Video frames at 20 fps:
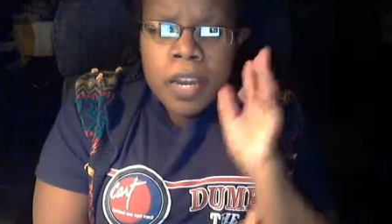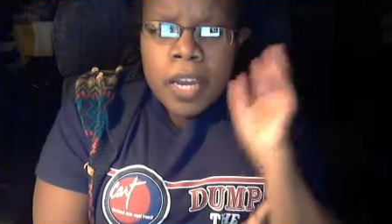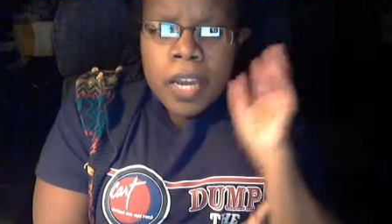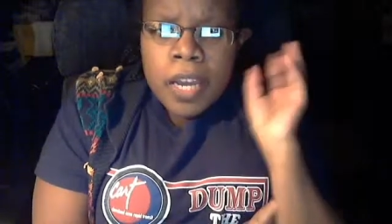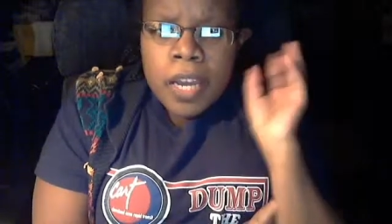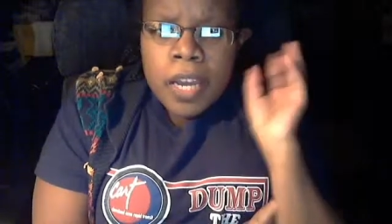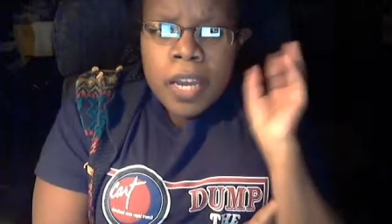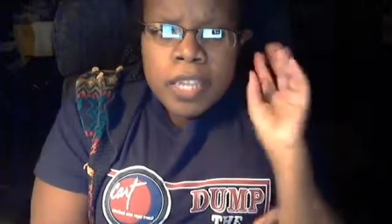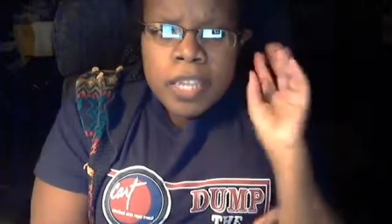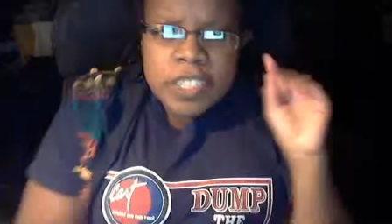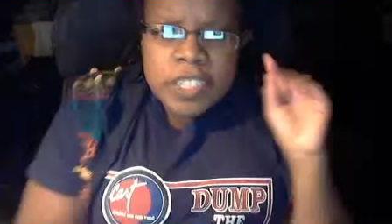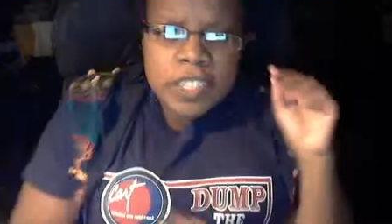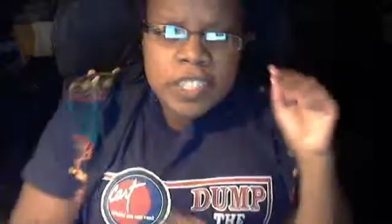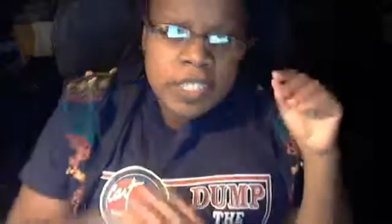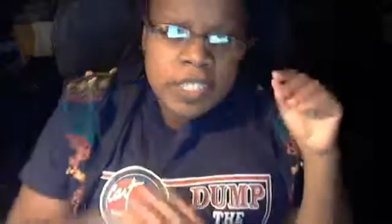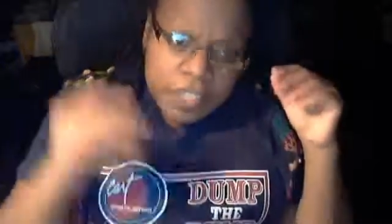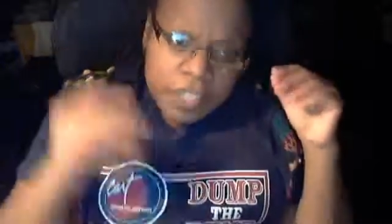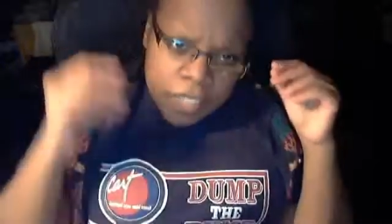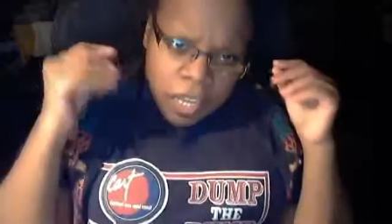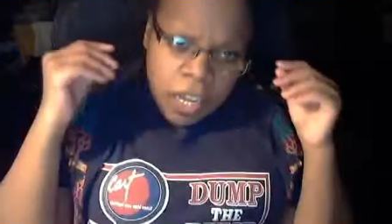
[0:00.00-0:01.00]
I just
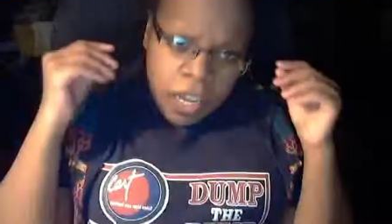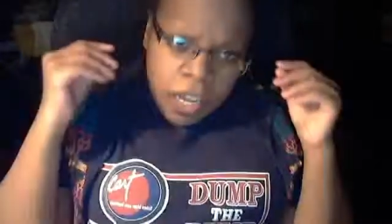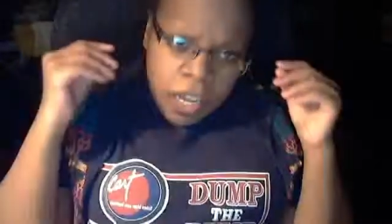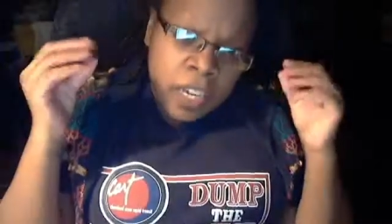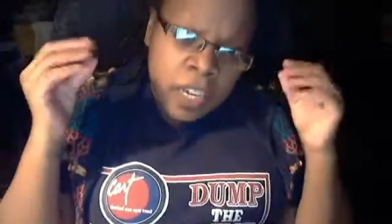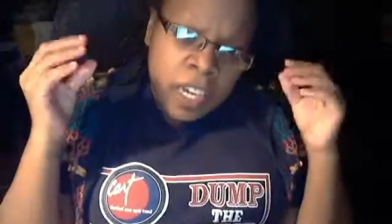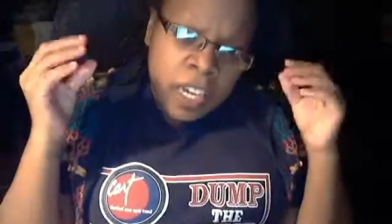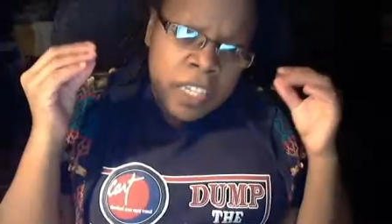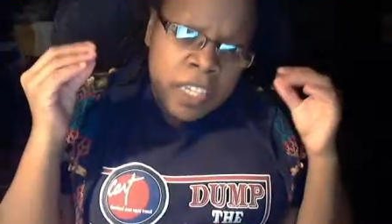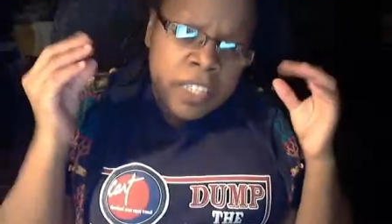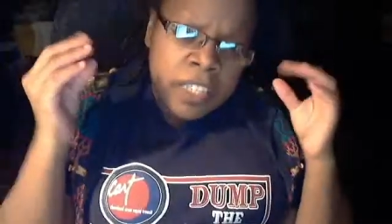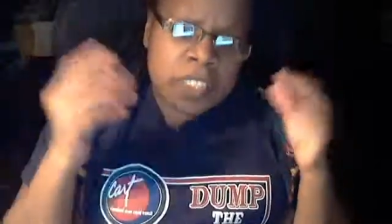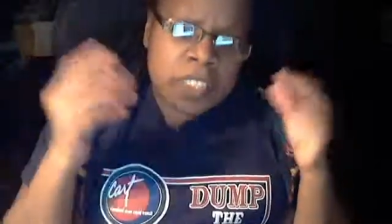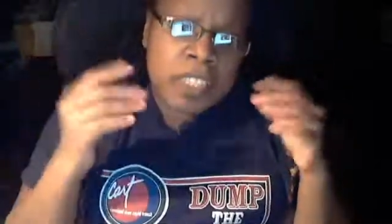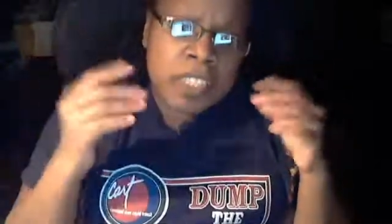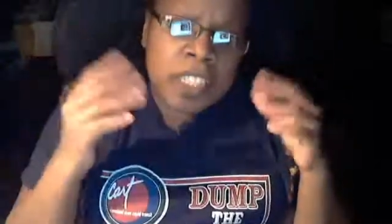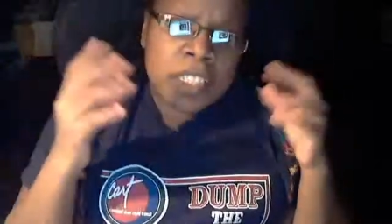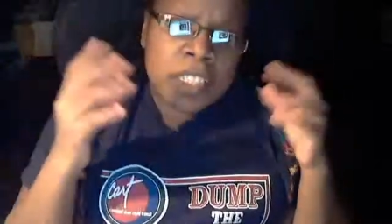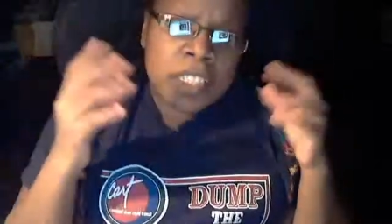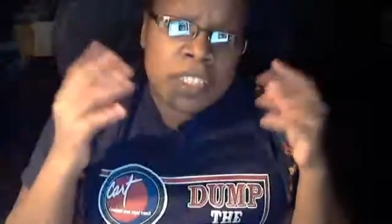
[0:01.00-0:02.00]
get tired, I guess
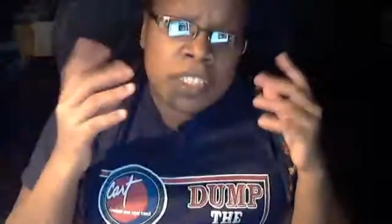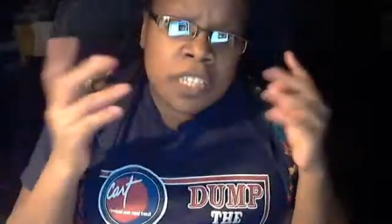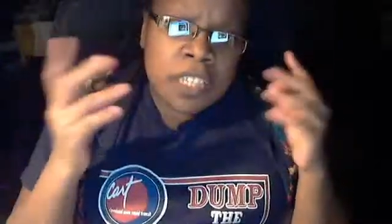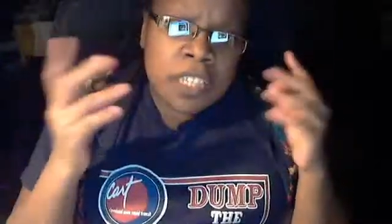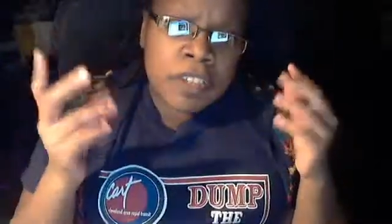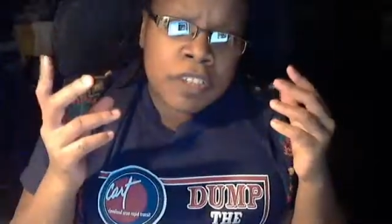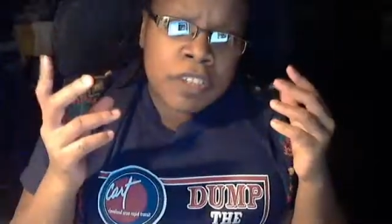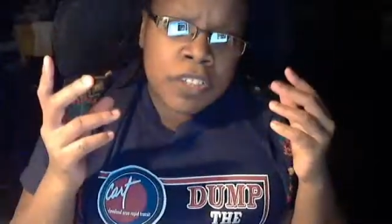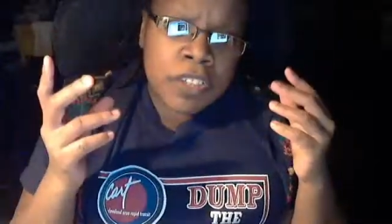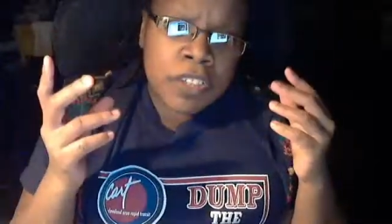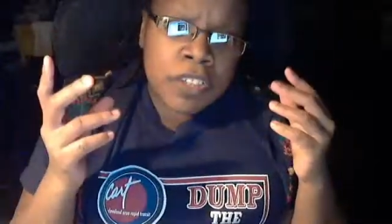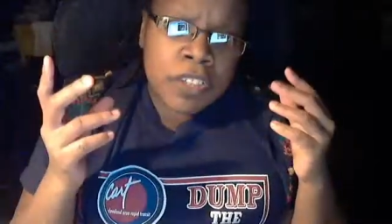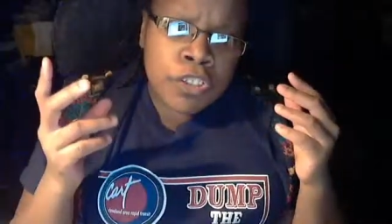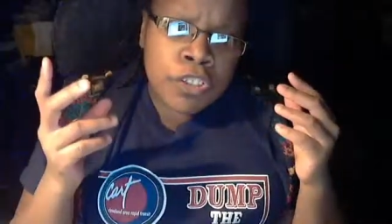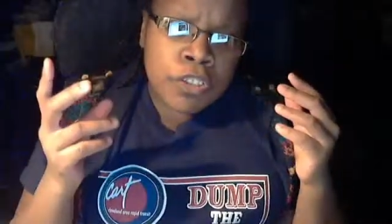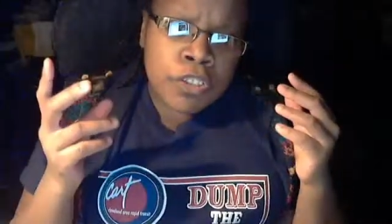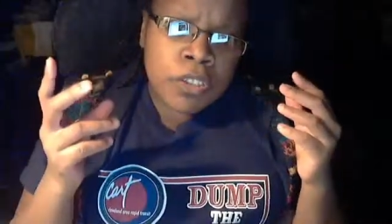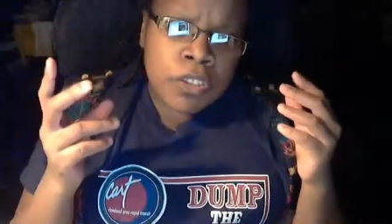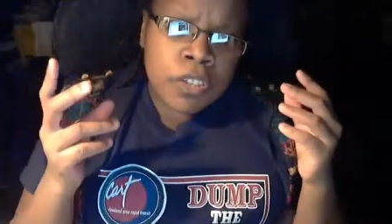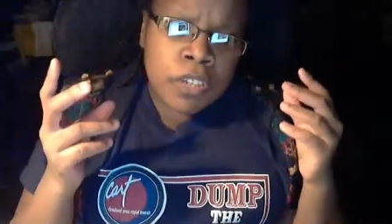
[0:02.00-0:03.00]
at this time of year,